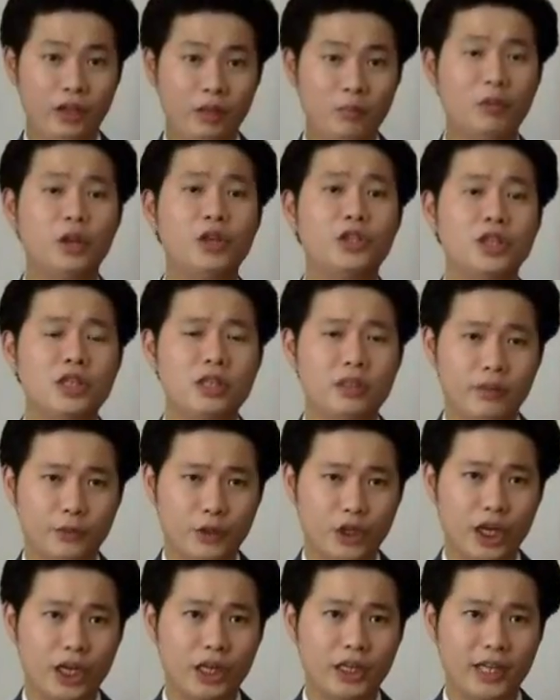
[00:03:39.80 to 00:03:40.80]
The emergence
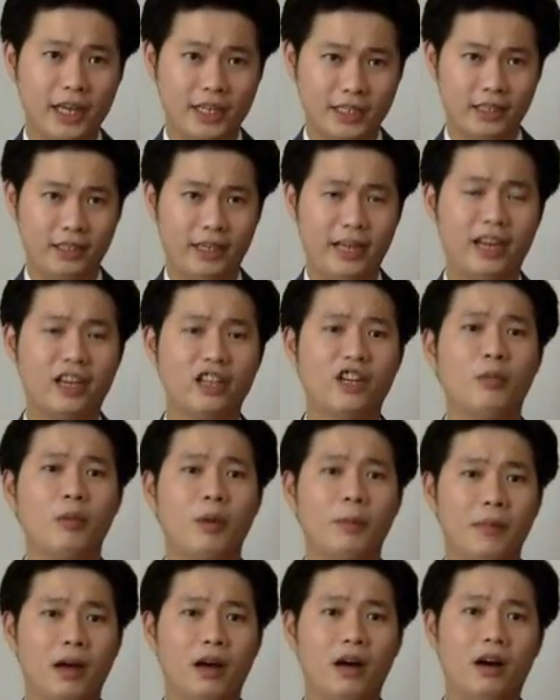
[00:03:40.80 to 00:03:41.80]
of China as an
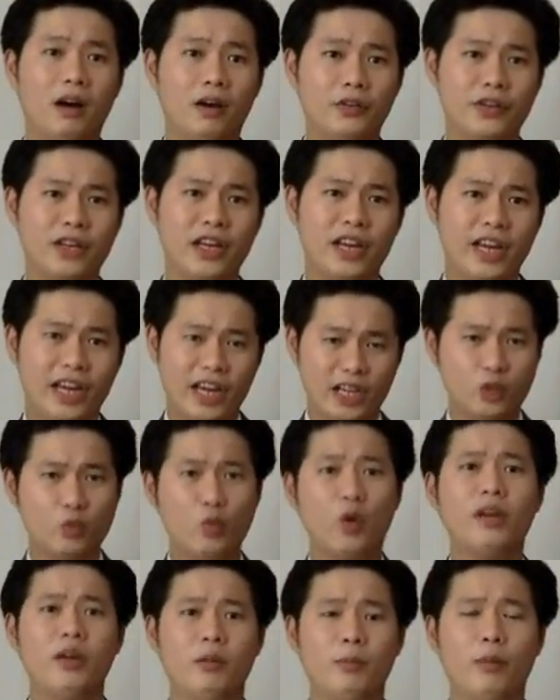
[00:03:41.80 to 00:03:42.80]
economic powerhouse
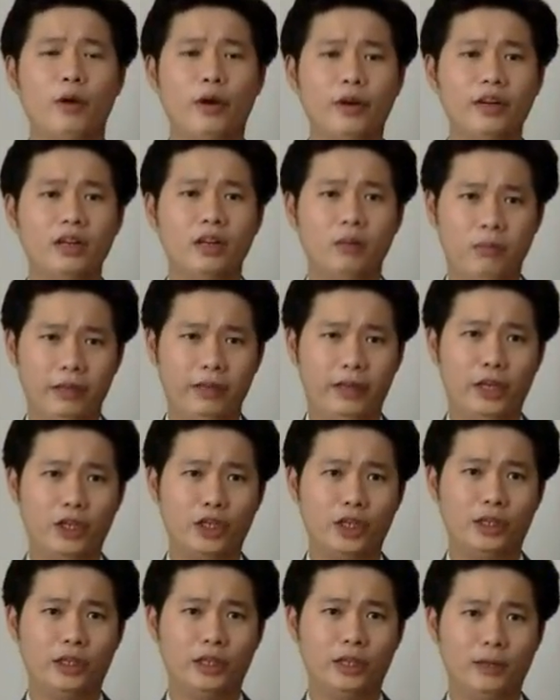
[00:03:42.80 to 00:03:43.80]
has one important
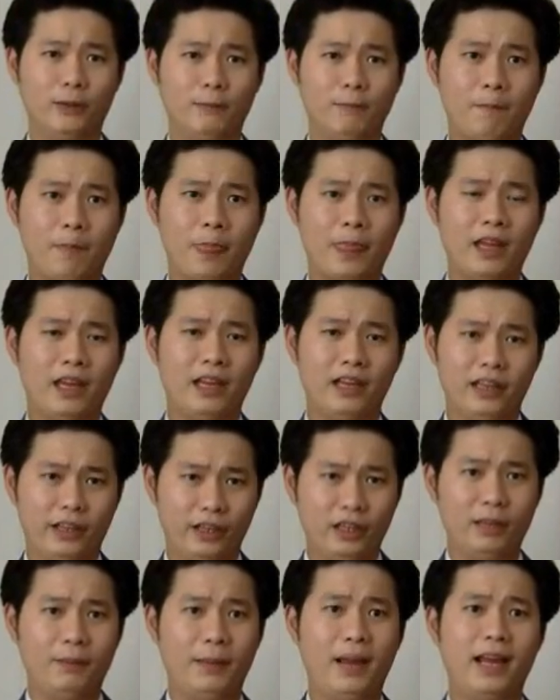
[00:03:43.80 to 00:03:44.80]
implication.
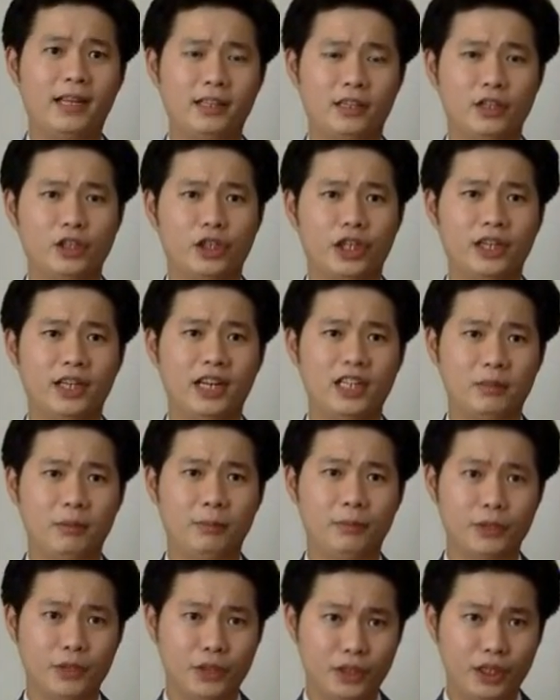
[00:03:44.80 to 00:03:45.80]
Now, in the past, China
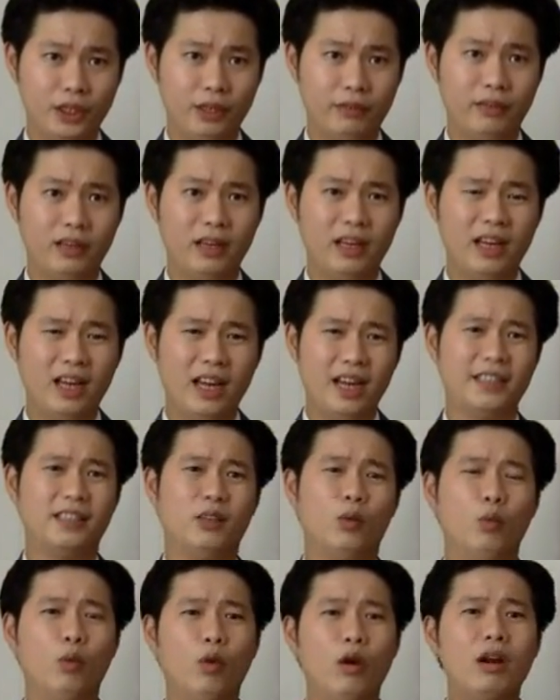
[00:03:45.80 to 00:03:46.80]
has been perceived
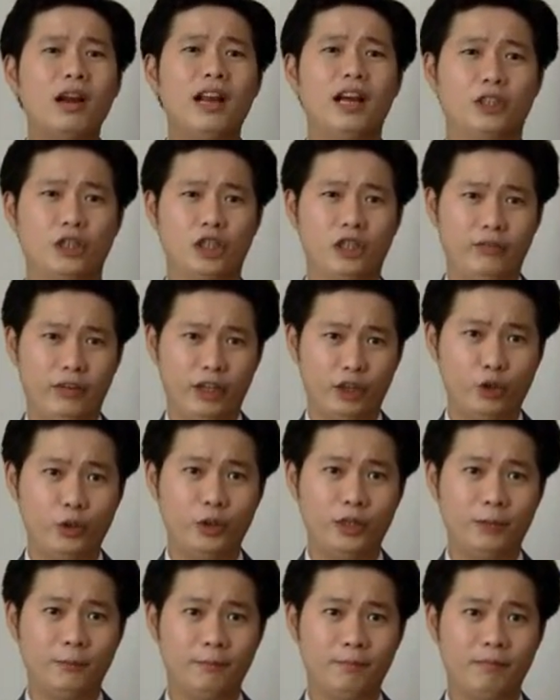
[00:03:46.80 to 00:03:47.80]
as the world's largest
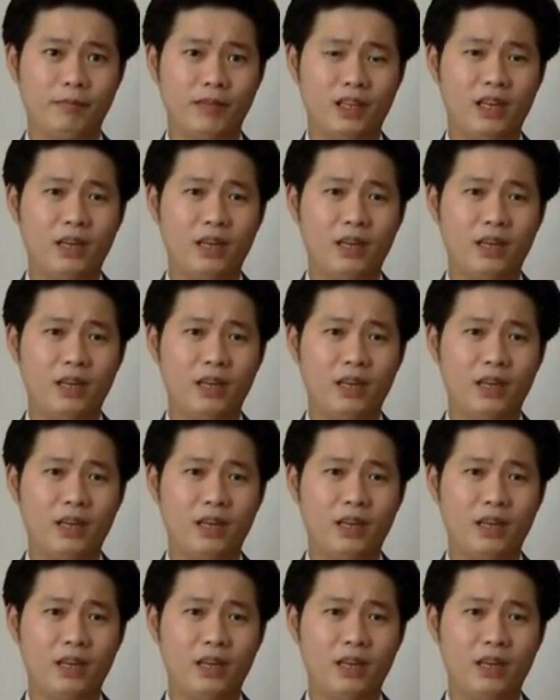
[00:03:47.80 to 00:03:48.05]
factory,